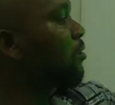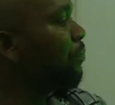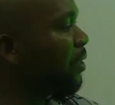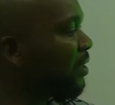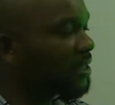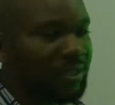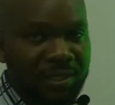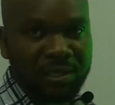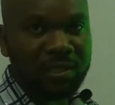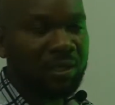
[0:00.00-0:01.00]

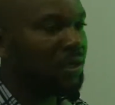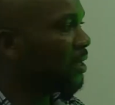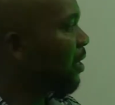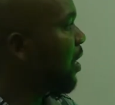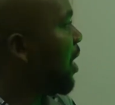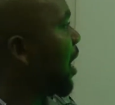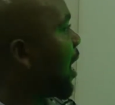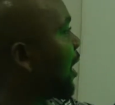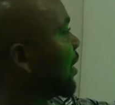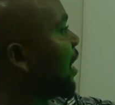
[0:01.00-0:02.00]
BC.
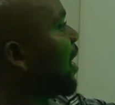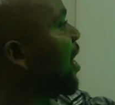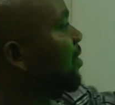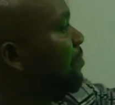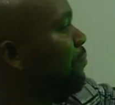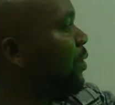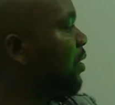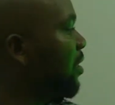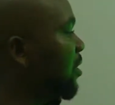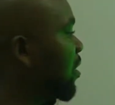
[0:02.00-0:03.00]
And
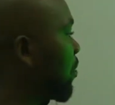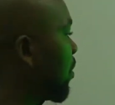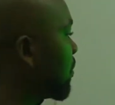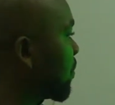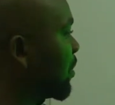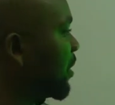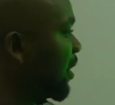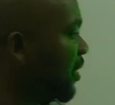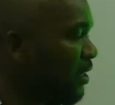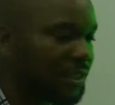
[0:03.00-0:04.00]
AB is equal to
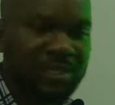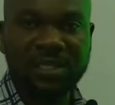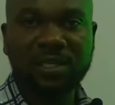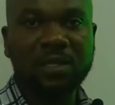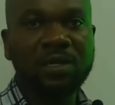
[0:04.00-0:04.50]
DC.